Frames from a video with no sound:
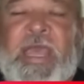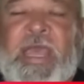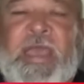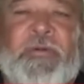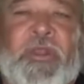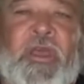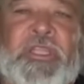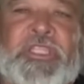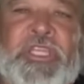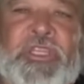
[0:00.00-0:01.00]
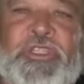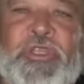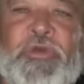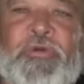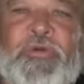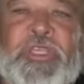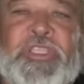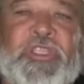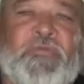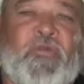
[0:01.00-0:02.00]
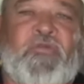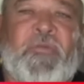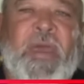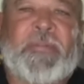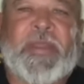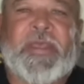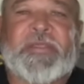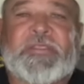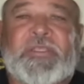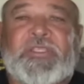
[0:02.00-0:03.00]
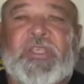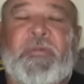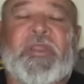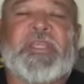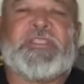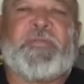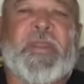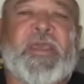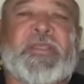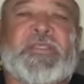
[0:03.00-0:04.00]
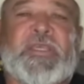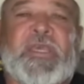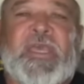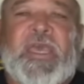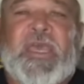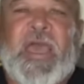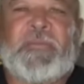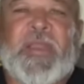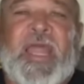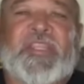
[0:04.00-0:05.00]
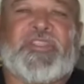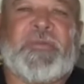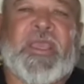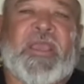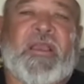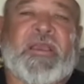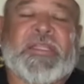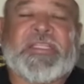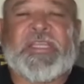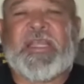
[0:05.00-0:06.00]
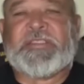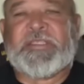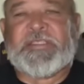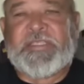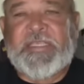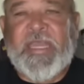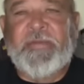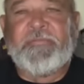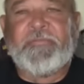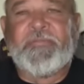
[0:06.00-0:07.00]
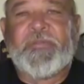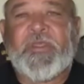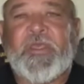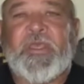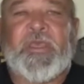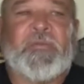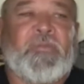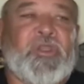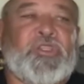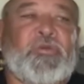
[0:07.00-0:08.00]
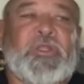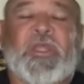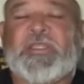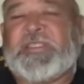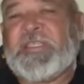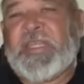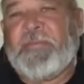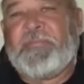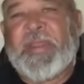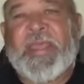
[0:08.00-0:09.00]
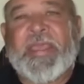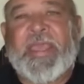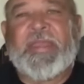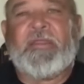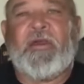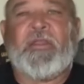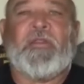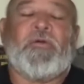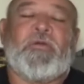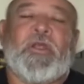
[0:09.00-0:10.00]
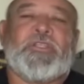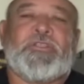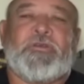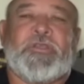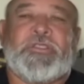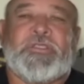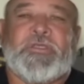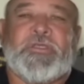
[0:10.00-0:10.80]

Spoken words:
will continue to do is to move my players. Some of these players, I'm glad Jamaica got a chance to see them, but you will not see them play again on local shores.